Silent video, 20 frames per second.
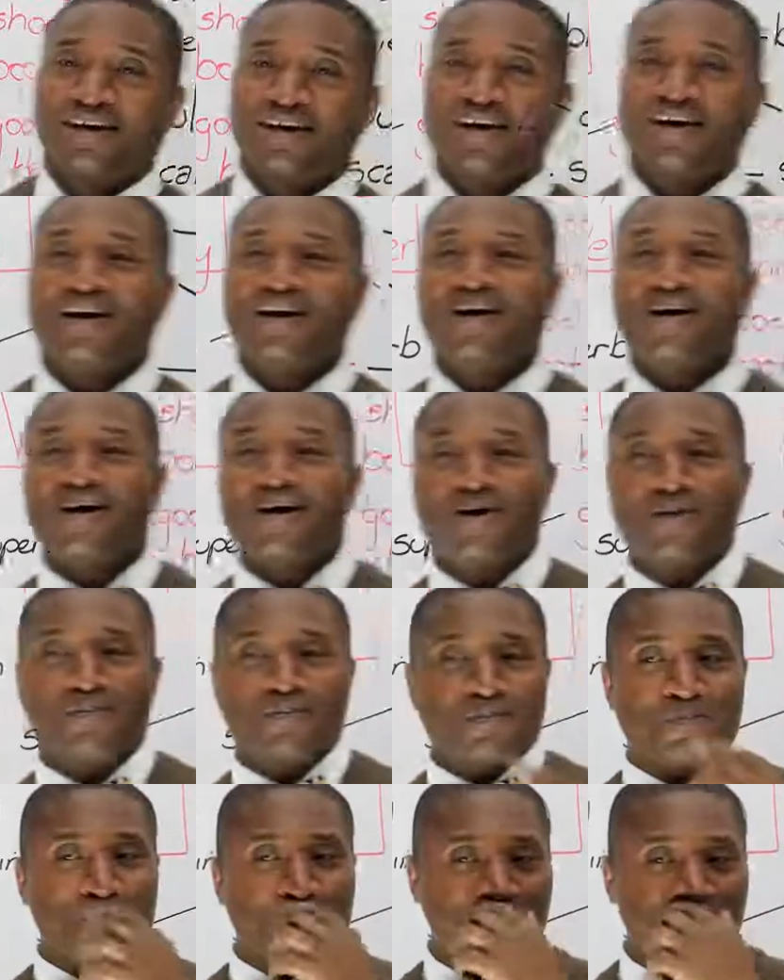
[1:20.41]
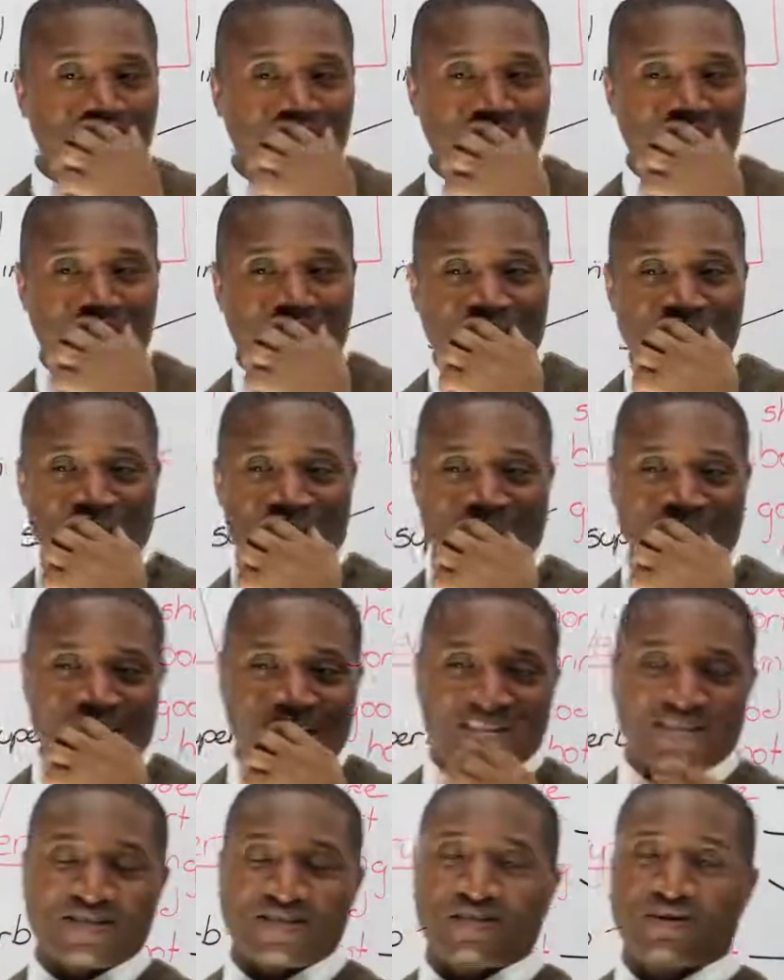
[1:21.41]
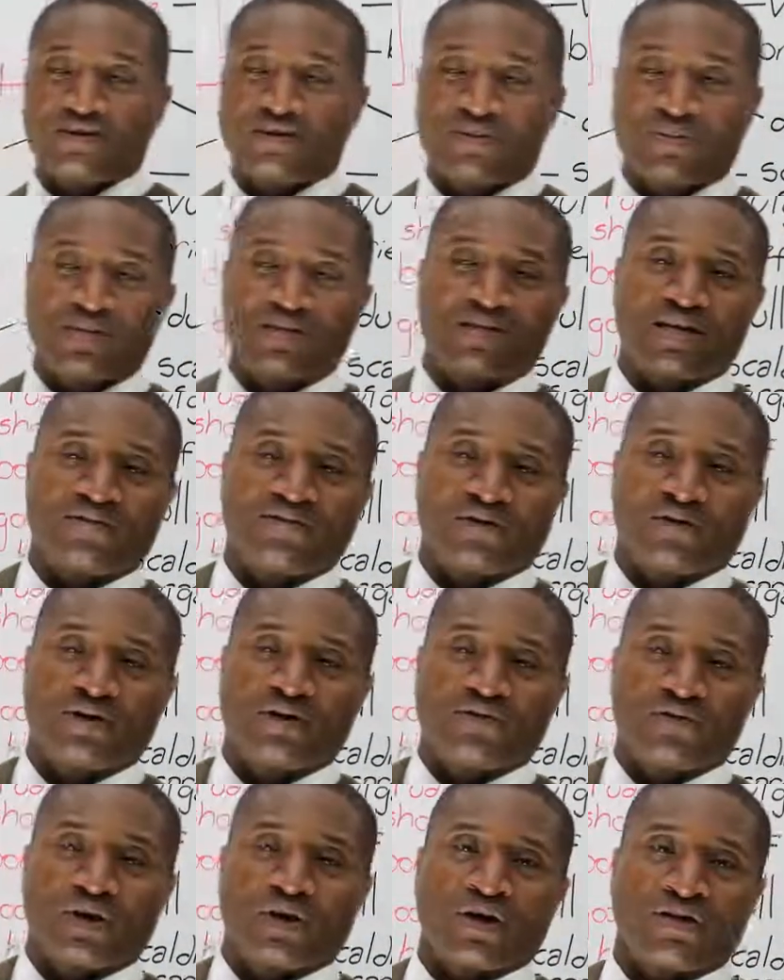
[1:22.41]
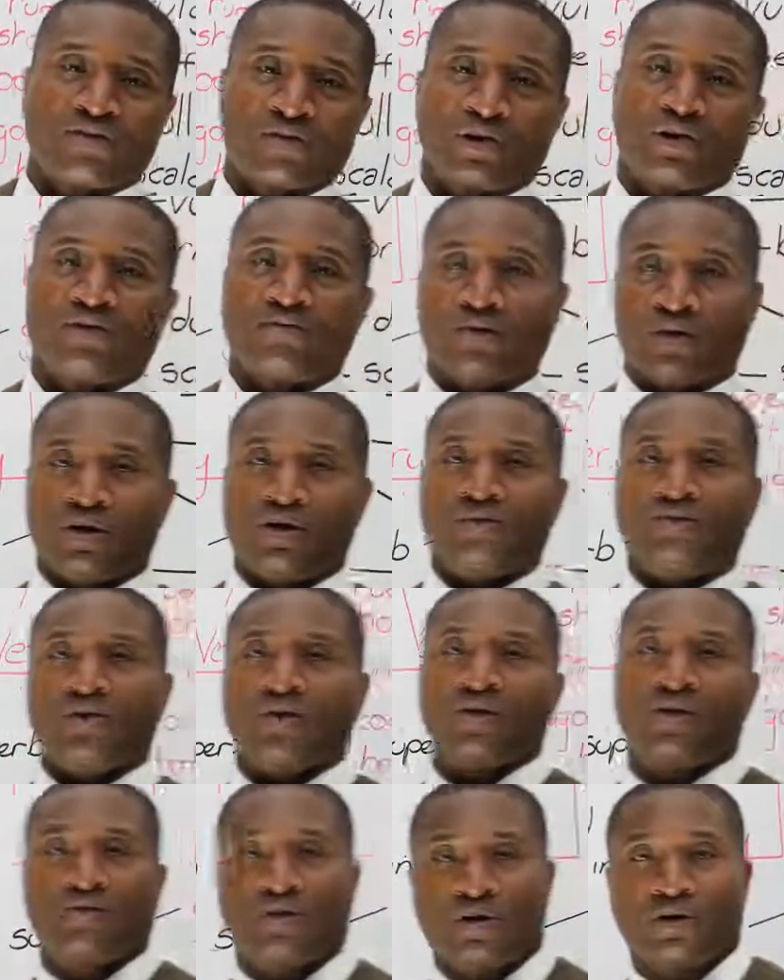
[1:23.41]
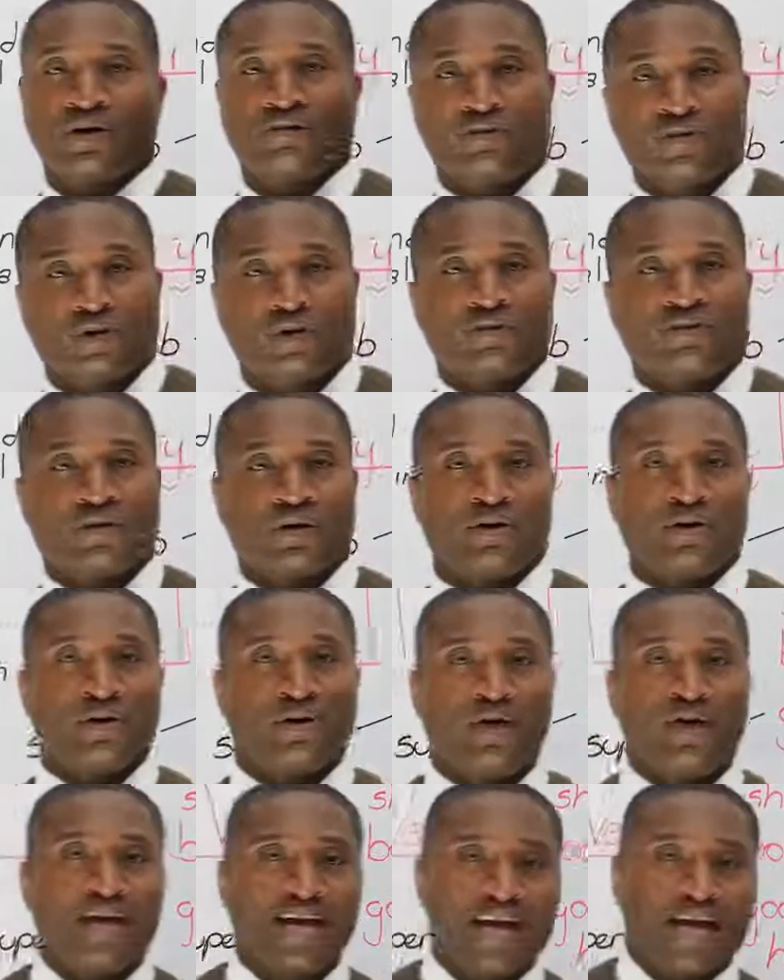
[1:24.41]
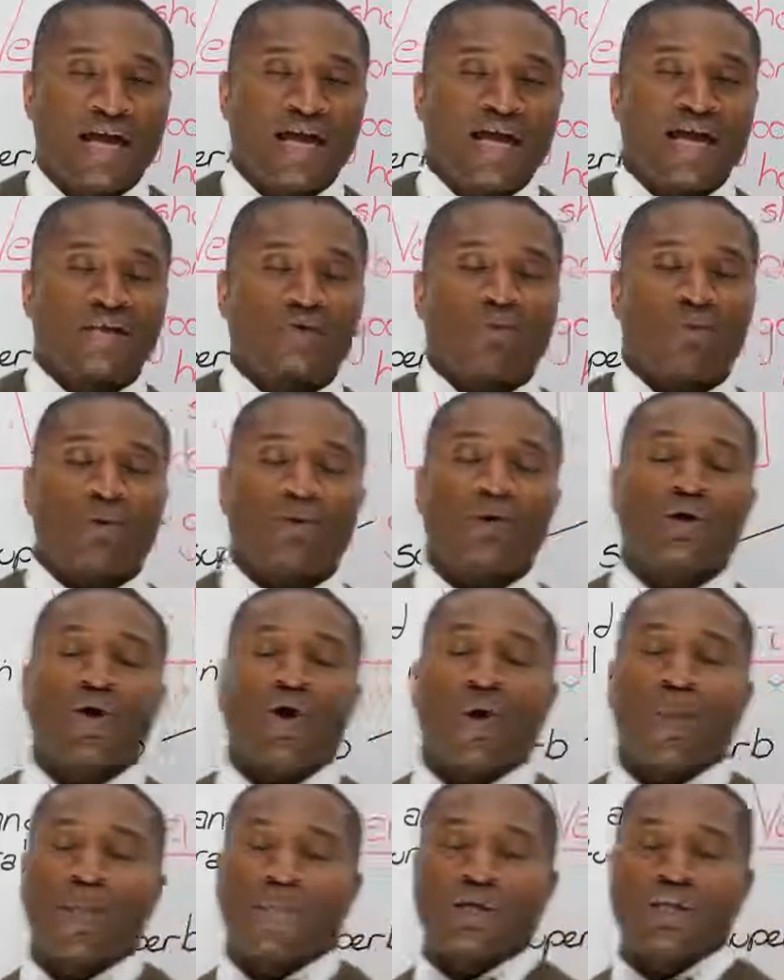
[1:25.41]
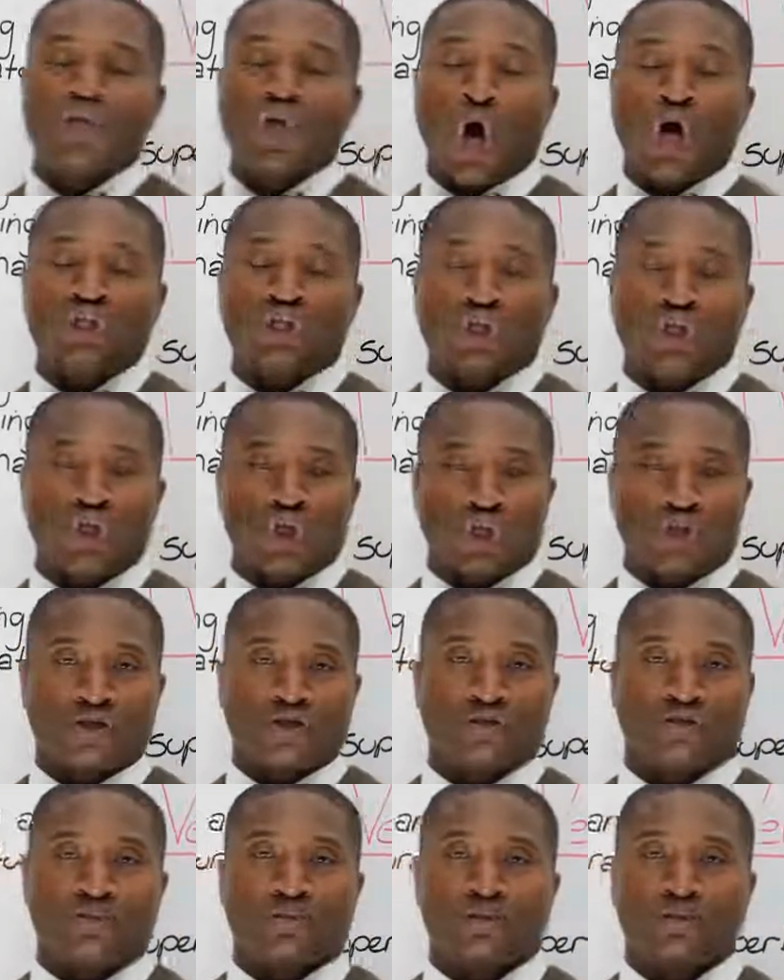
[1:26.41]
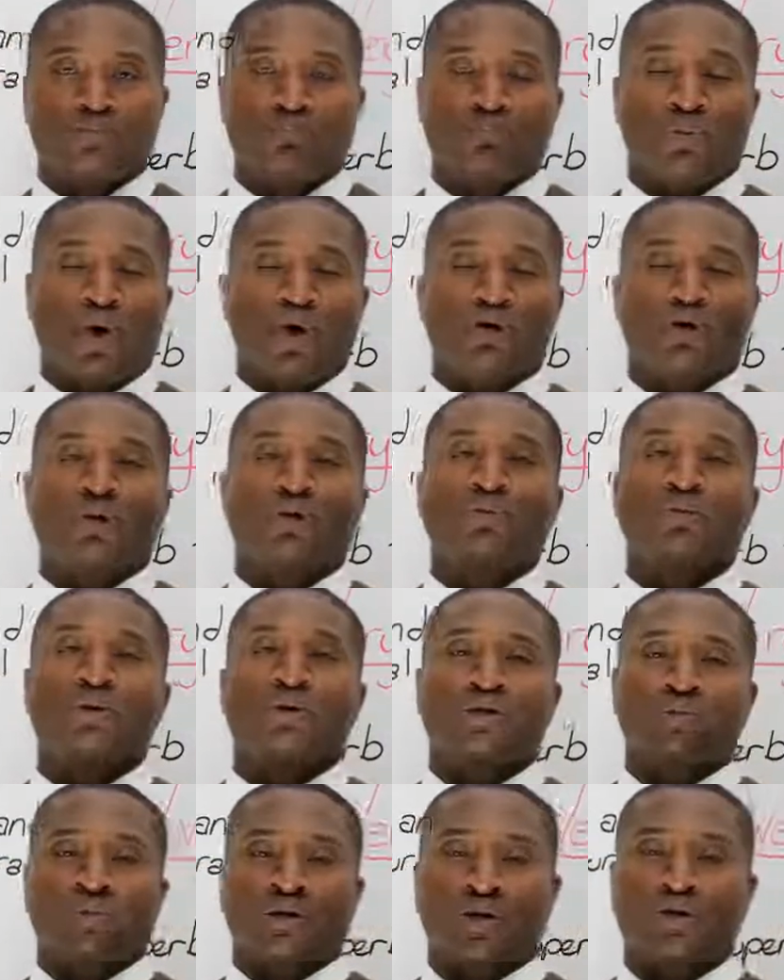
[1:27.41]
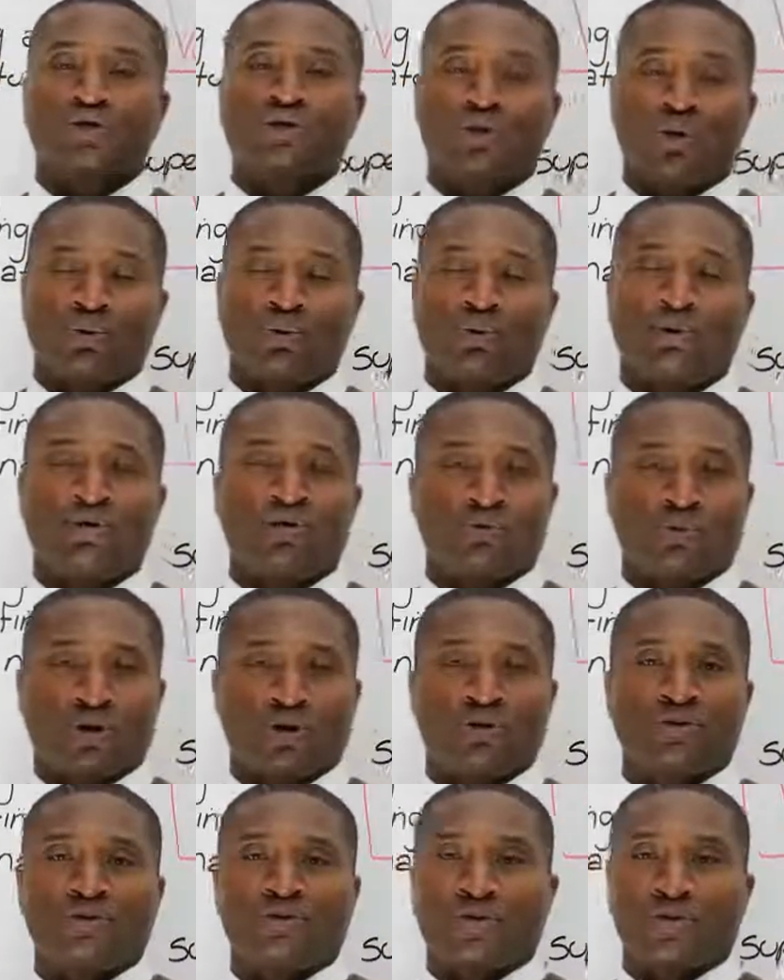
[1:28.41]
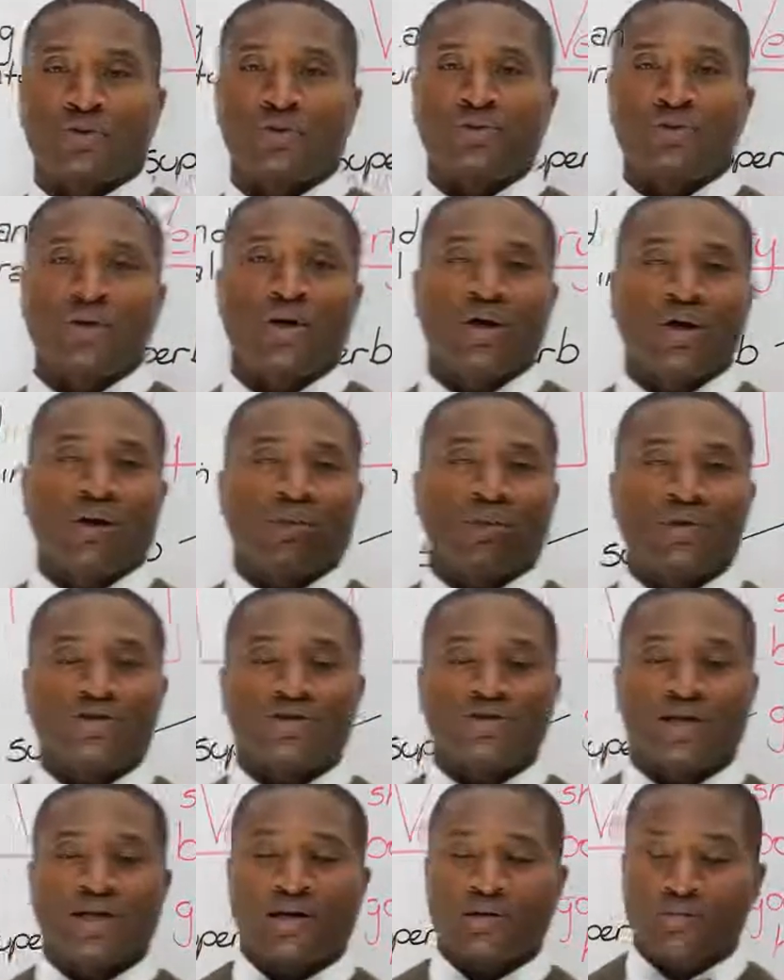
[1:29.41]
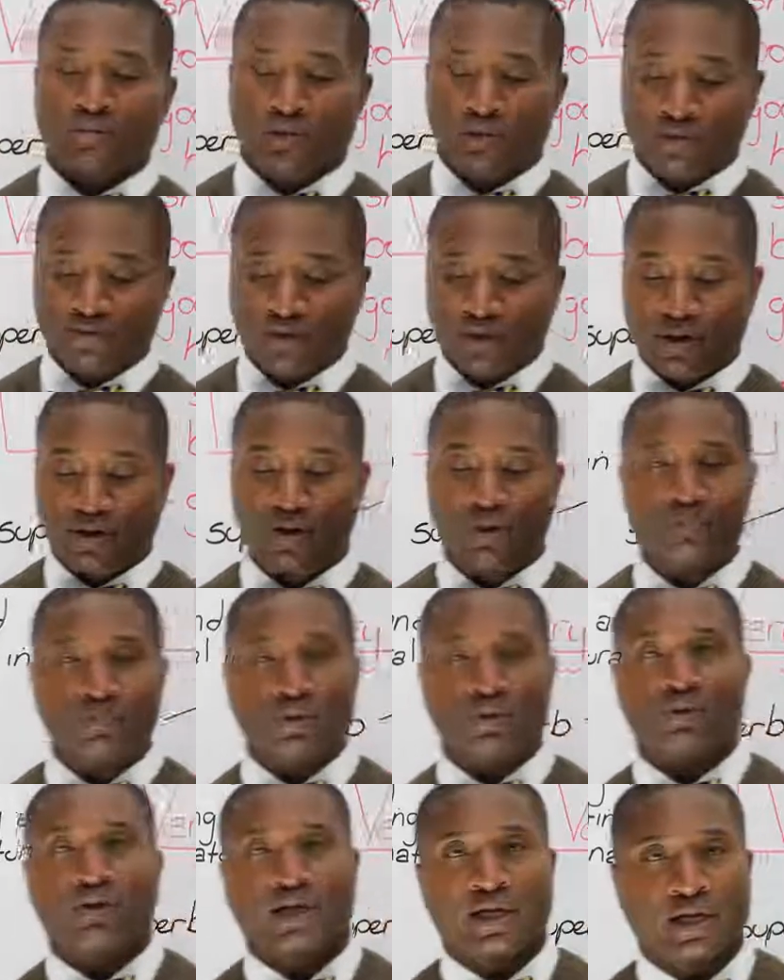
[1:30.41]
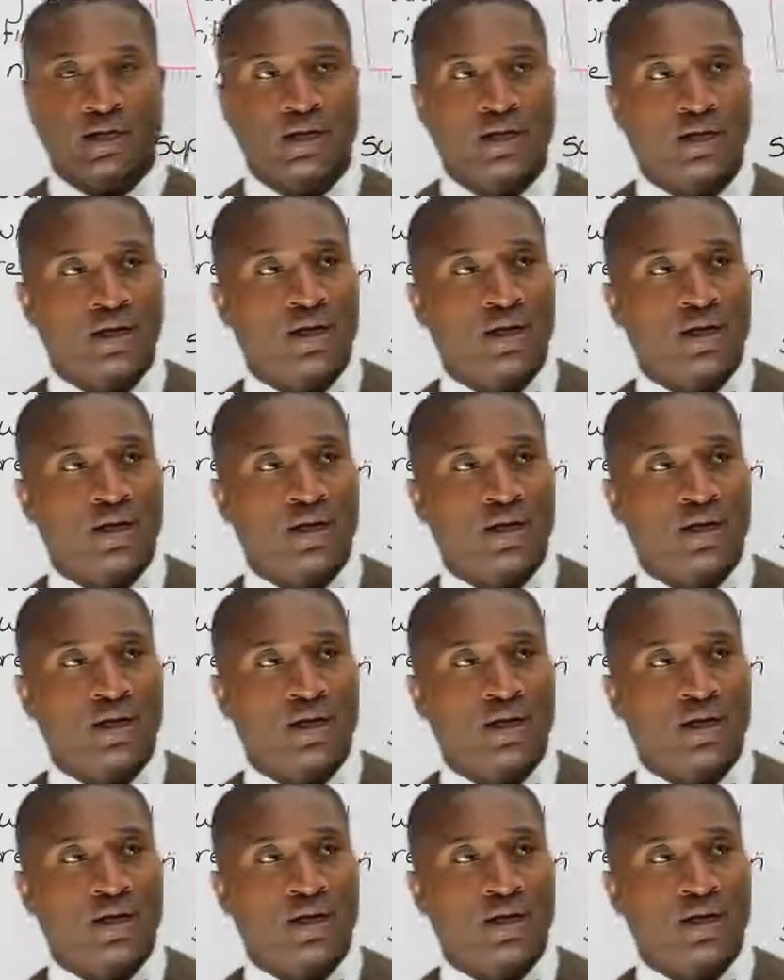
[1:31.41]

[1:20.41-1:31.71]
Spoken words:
But when you're writing, to hear somebody say very, very, very, very, very, very, very, very, it's what we call monotonous. It means mono as one, tonus, one tone, one sound, very boring.